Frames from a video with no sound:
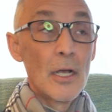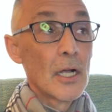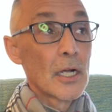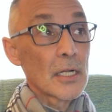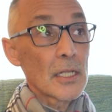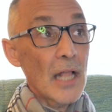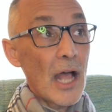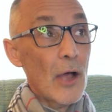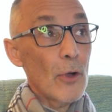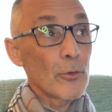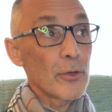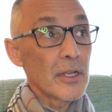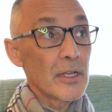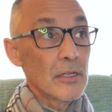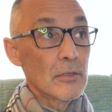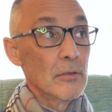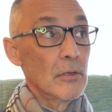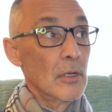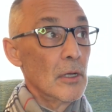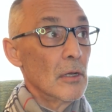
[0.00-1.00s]
Cloudy
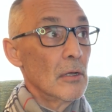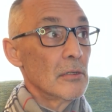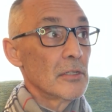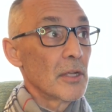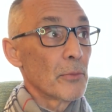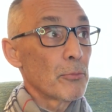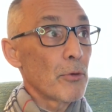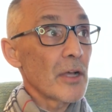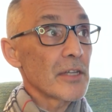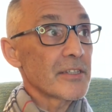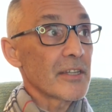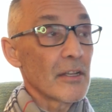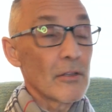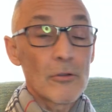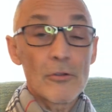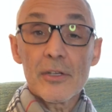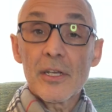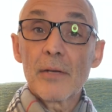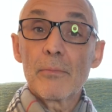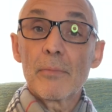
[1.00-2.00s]
and depressing
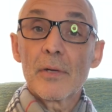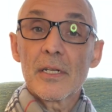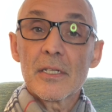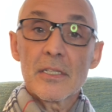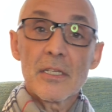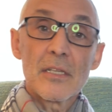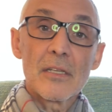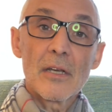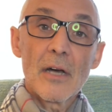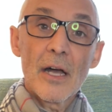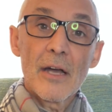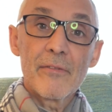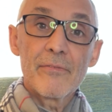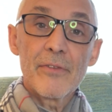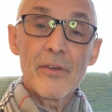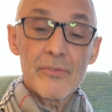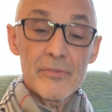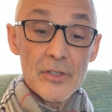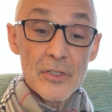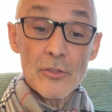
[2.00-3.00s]
looking, but it's in the high
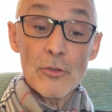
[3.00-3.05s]
50s.